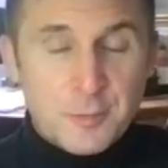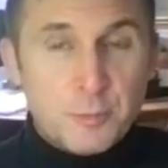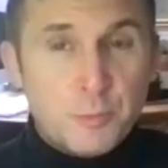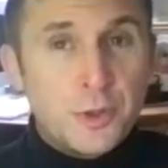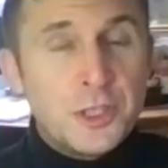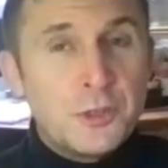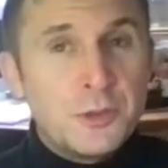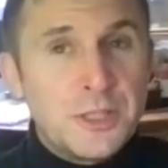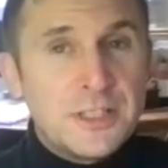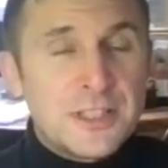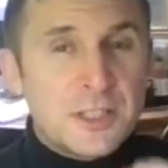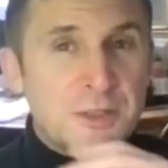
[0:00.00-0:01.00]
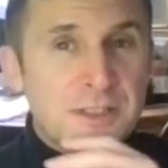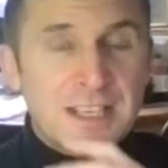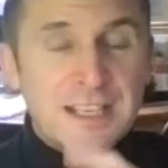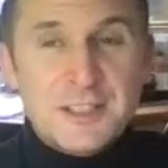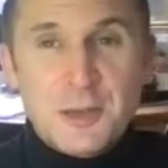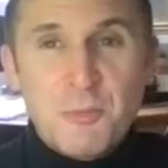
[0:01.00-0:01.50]
put you into,
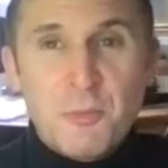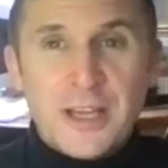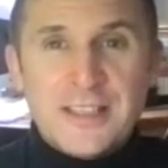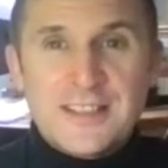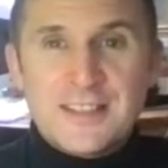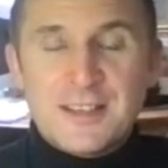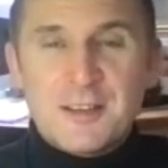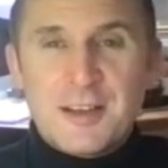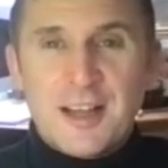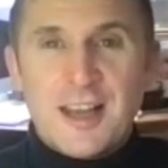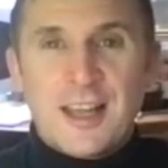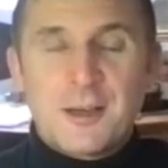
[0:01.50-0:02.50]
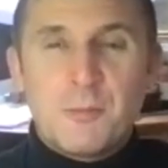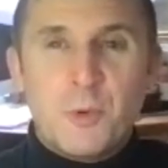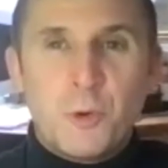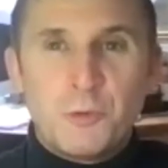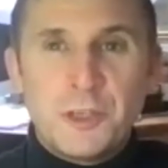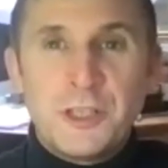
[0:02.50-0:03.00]
in some ways, like a
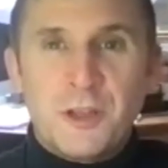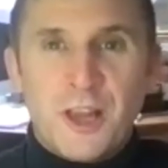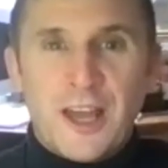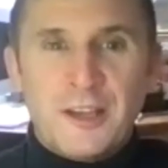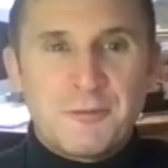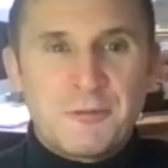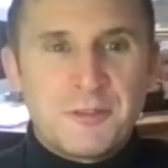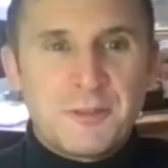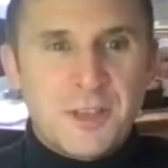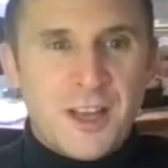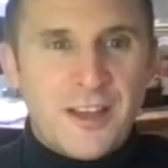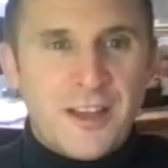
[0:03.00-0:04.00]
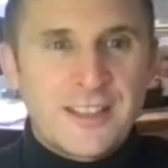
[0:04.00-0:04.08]
more real life, if you like,